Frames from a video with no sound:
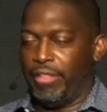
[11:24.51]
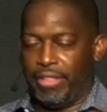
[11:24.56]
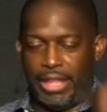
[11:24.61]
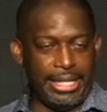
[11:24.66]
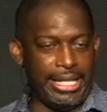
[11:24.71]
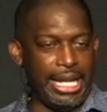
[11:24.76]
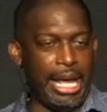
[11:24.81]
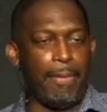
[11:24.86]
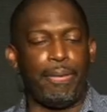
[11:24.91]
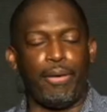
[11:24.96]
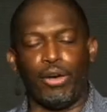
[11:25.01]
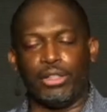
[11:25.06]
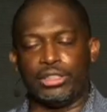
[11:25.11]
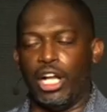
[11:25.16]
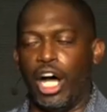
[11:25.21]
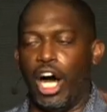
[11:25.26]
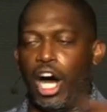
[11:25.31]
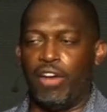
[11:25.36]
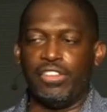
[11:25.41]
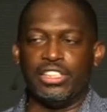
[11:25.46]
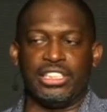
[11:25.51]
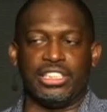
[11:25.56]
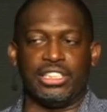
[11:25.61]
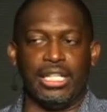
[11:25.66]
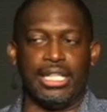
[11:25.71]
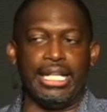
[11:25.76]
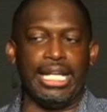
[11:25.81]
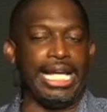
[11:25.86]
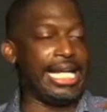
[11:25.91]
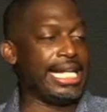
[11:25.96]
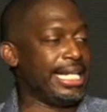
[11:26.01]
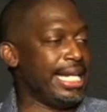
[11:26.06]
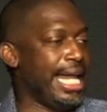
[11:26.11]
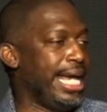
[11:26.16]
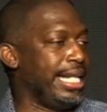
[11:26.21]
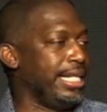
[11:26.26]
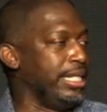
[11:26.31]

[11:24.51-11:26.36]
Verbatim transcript: that that person all of a sudden ignite